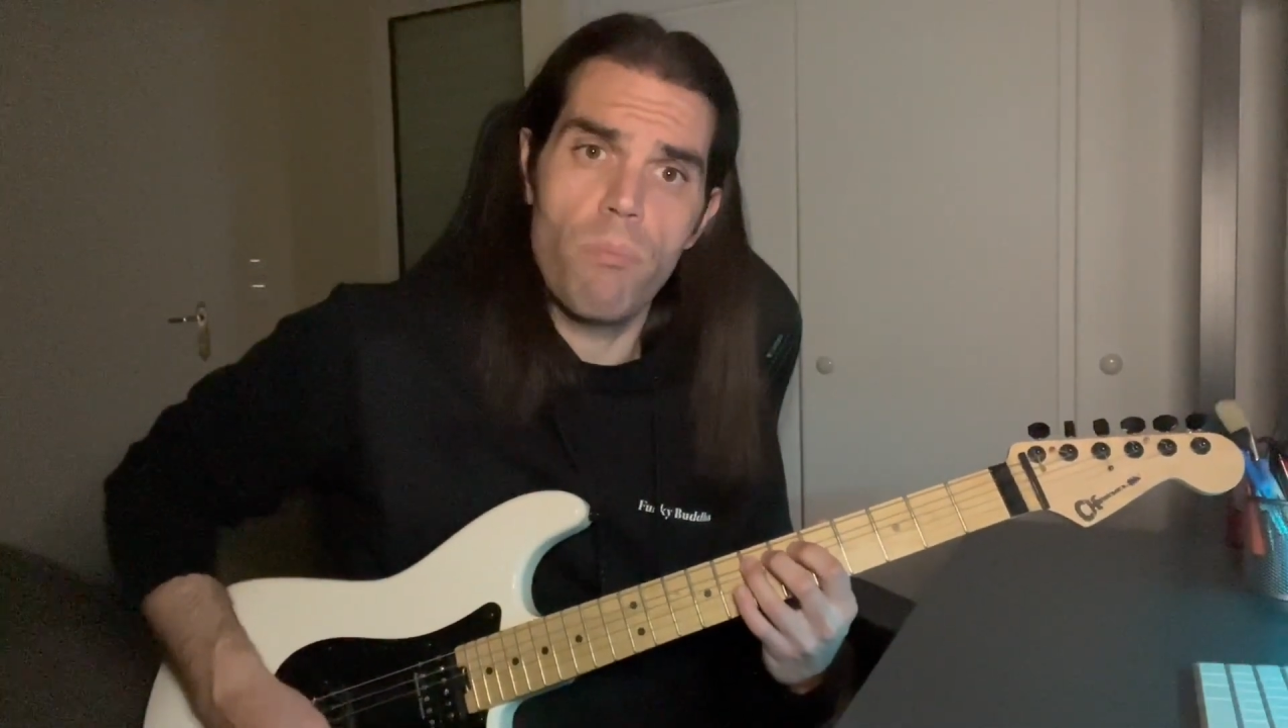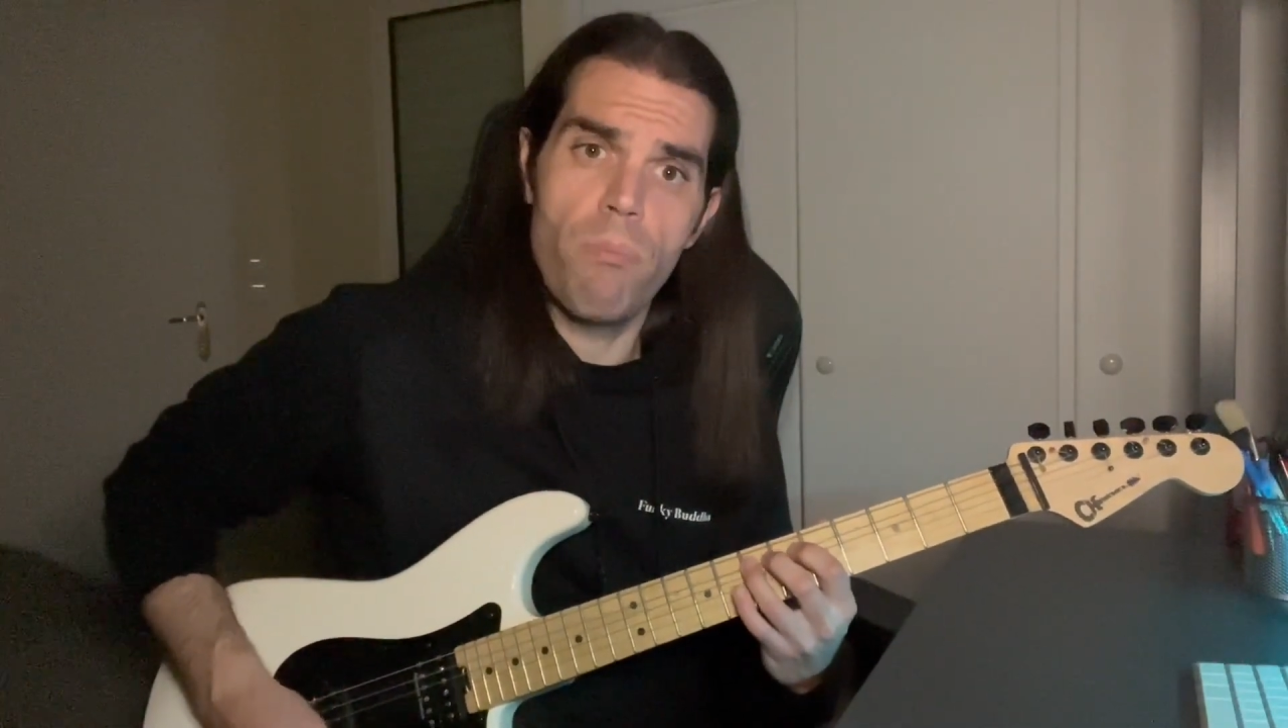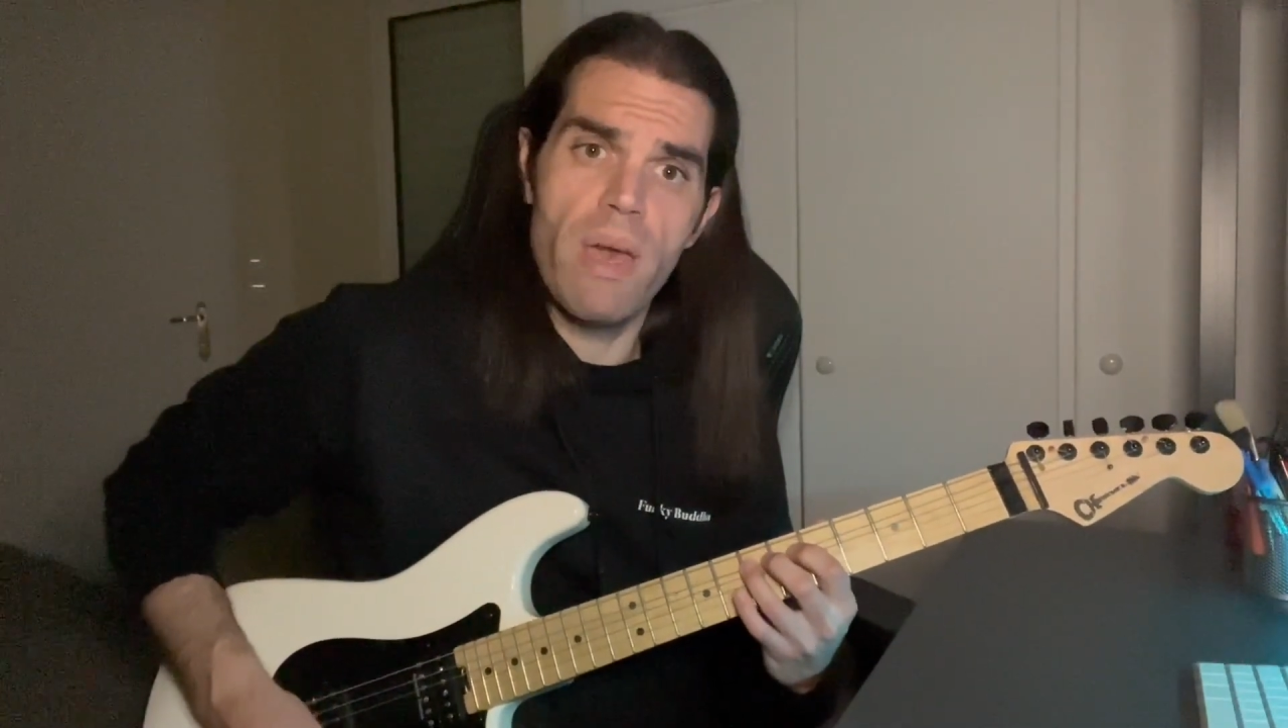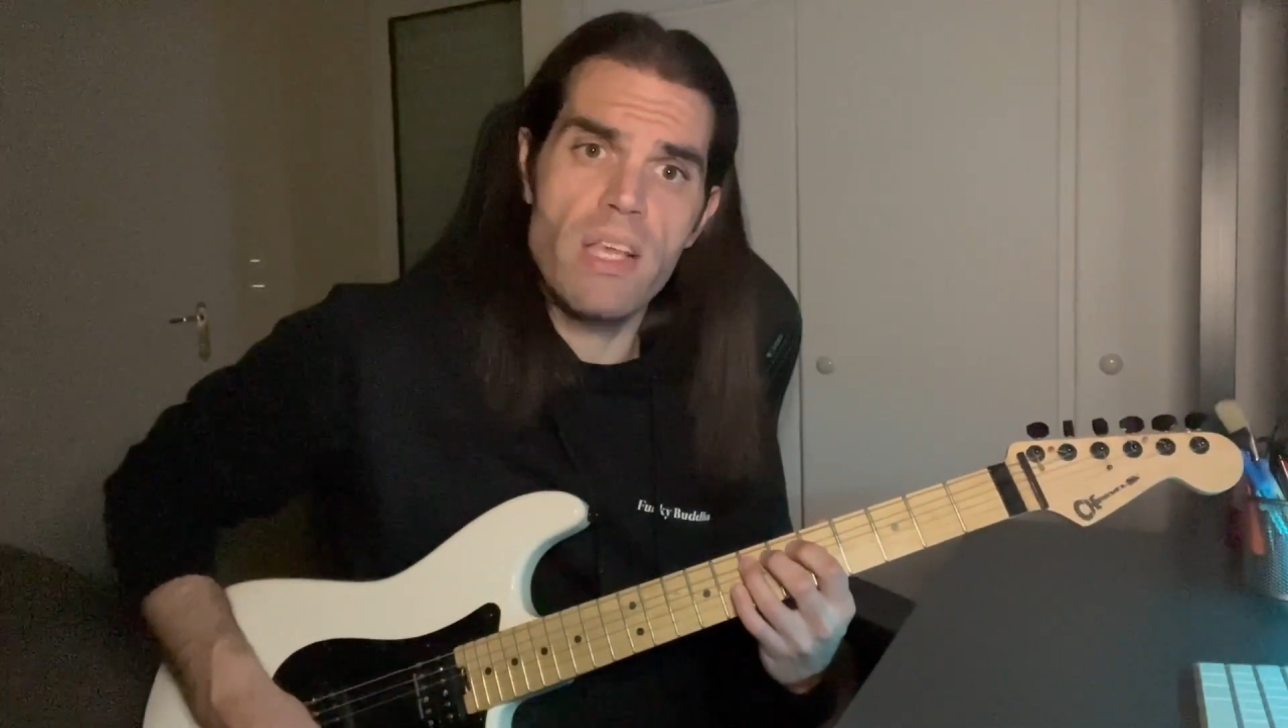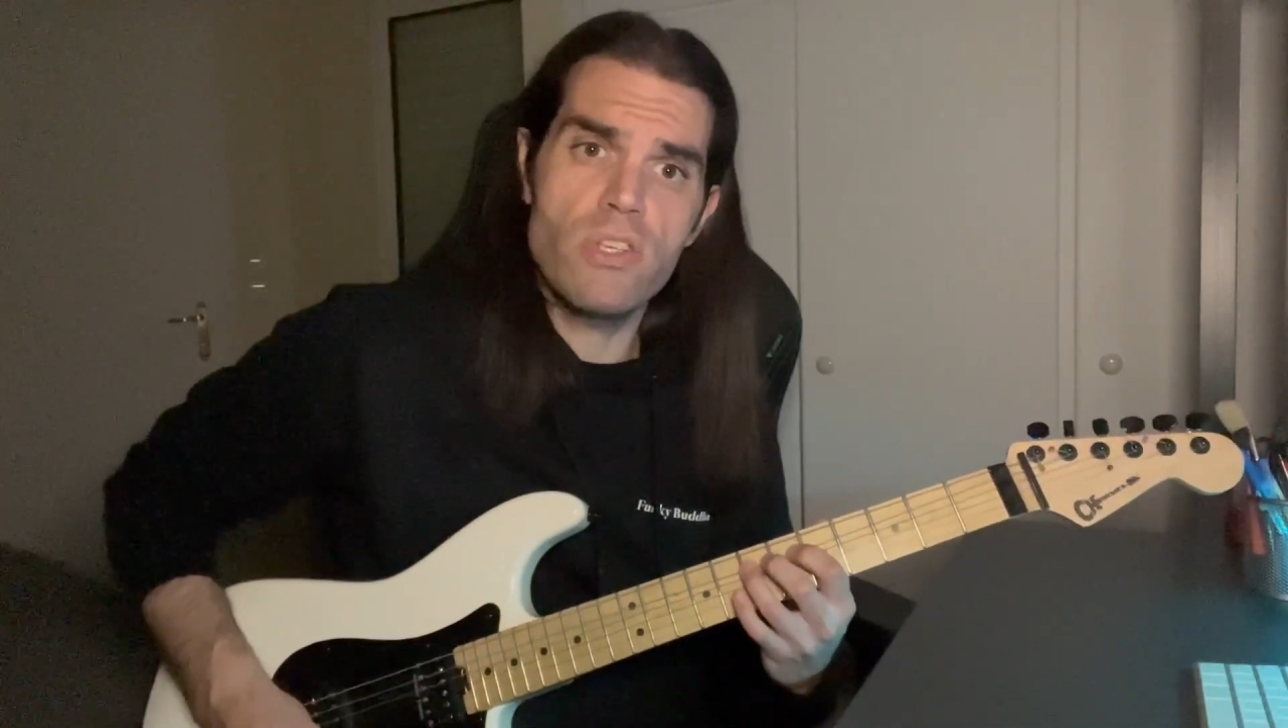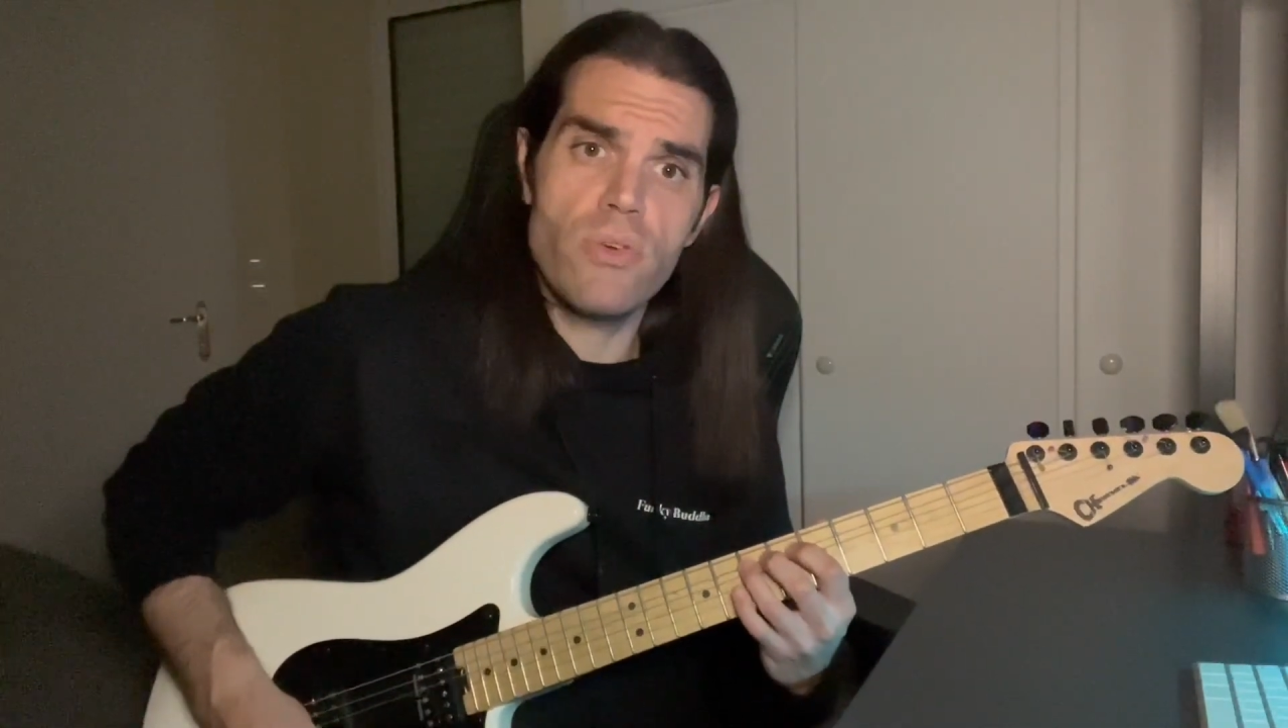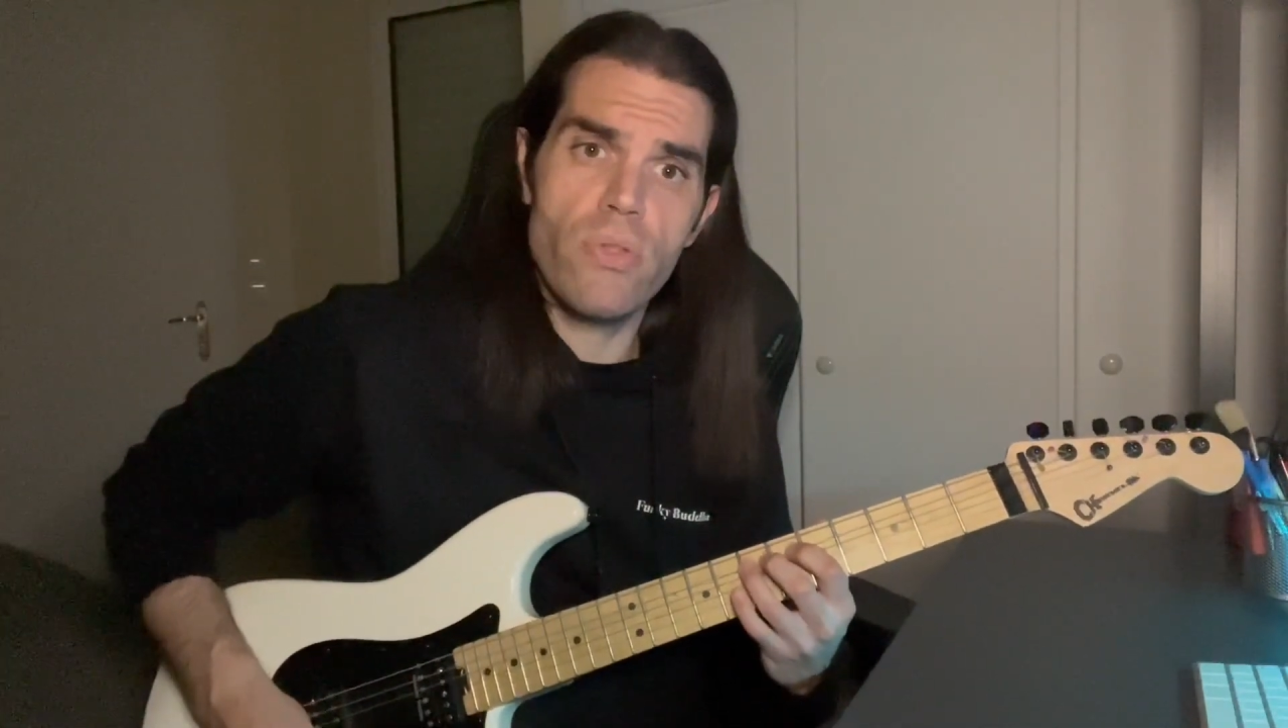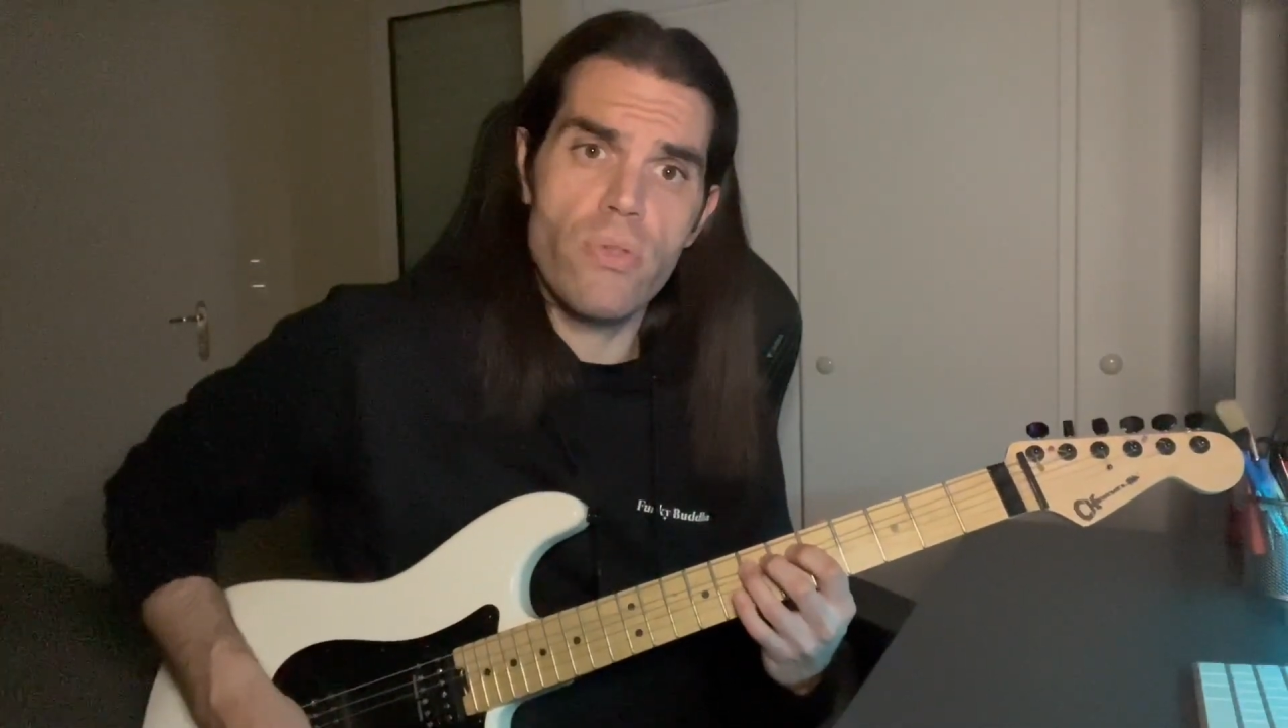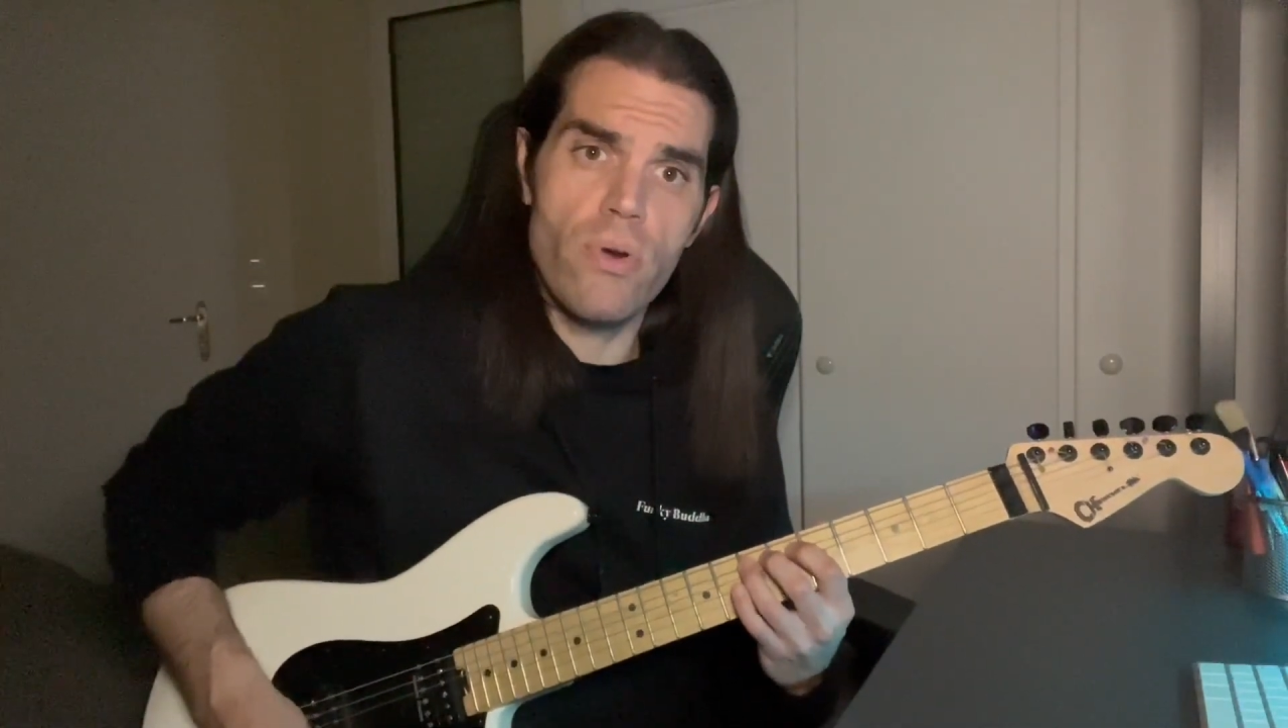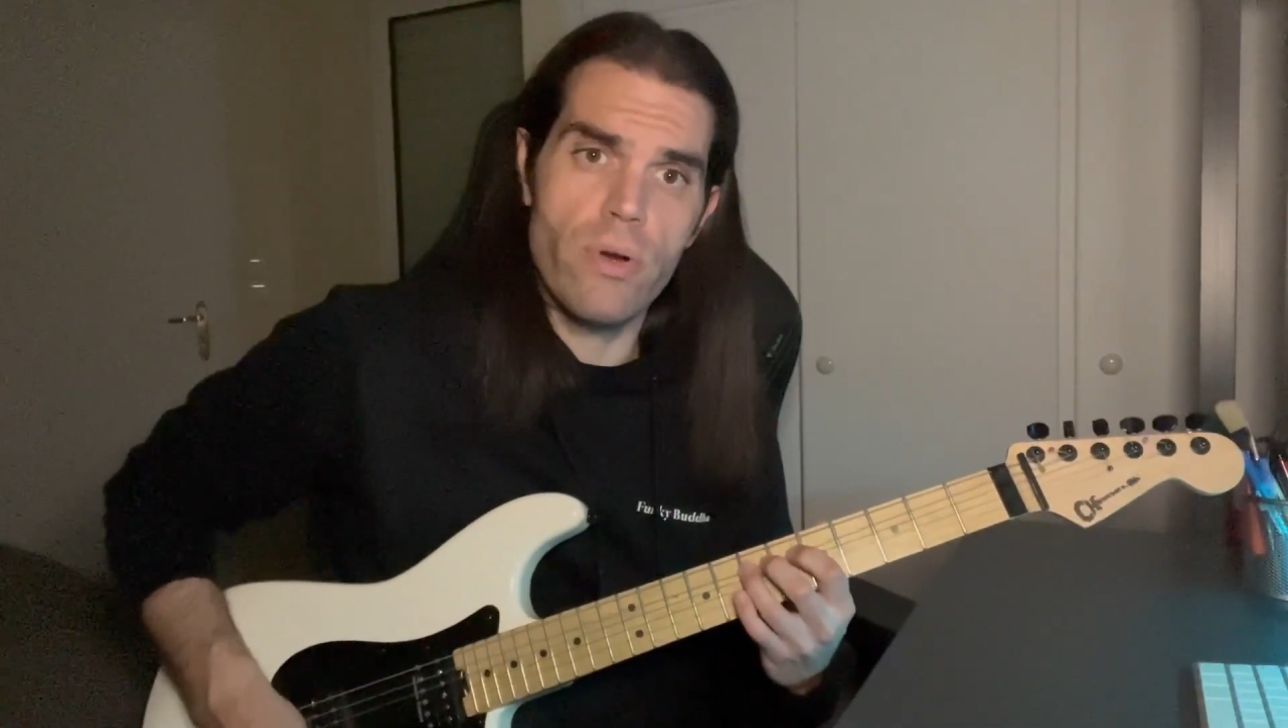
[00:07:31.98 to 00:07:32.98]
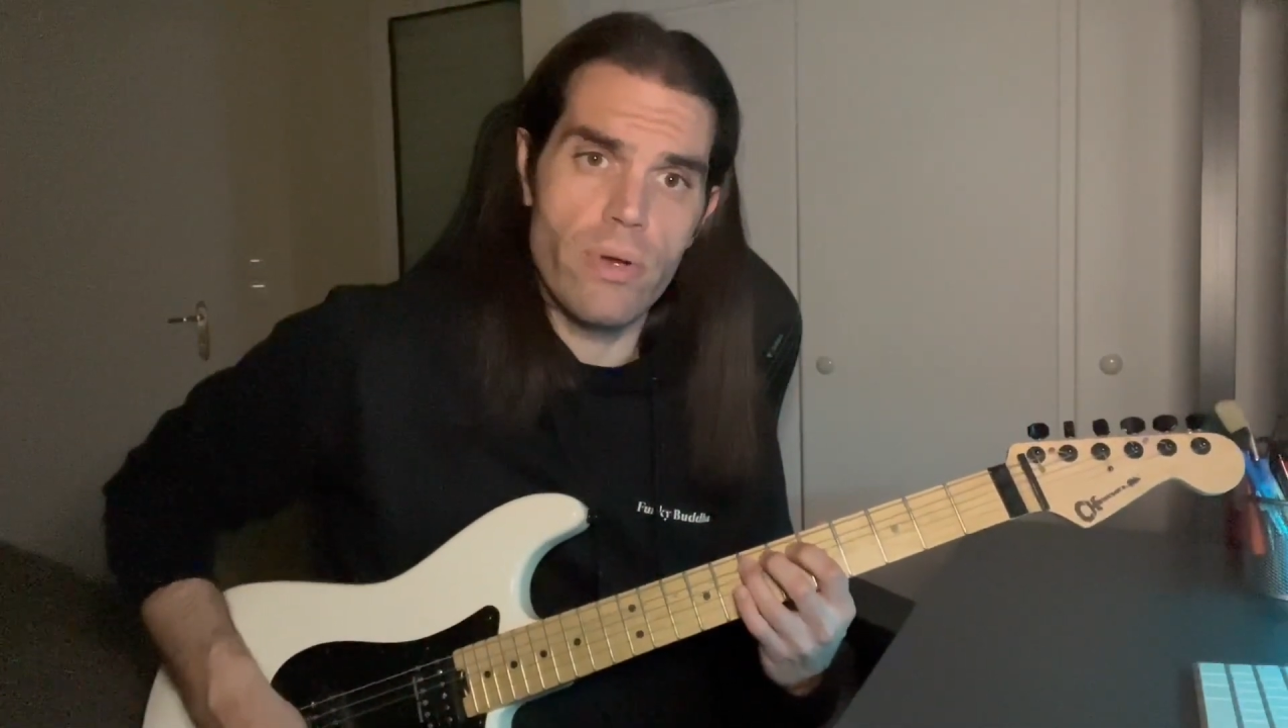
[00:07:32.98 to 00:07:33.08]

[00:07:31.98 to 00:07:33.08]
major third,